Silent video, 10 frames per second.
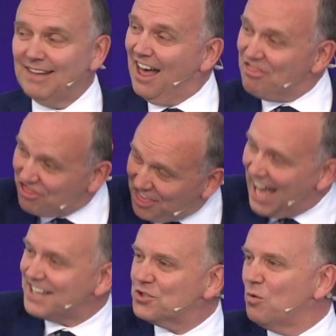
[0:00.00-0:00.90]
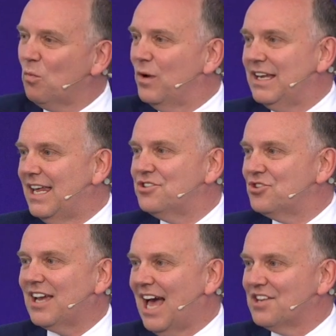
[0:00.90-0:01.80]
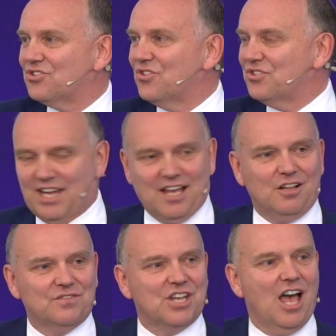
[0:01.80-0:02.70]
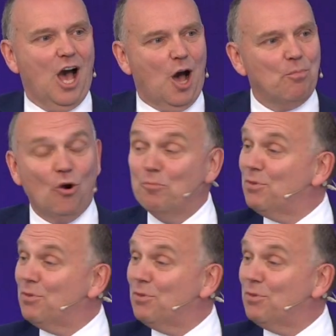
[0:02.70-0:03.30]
And that's what we need to cast ourselves upon,